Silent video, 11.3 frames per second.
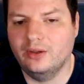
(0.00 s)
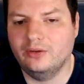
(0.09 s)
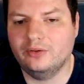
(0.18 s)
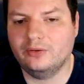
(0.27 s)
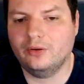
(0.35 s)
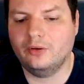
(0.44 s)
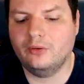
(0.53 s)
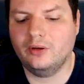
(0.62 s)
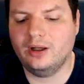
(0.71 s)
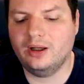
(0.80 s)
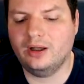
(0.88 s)

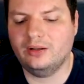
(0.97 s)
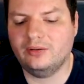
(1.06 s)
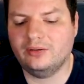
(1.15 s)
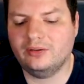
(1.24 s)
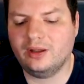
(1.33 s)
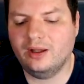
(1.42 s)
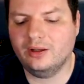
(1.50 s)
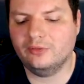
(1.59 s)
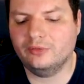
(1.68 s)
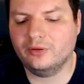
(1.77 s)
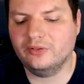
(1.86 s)
So it's kind
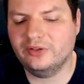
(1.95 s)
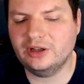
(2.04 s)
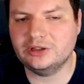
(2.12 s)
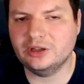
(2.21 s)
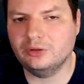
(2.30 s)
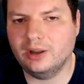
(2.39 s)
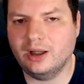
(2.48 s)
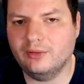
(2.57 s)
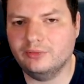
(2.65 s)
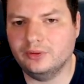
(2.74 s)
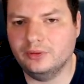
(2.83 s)
of concession we
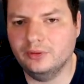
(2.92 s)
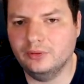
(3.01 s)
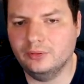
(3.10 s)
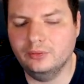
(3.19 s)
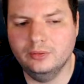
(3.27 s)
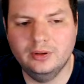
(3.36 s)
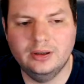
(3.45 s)
have to do.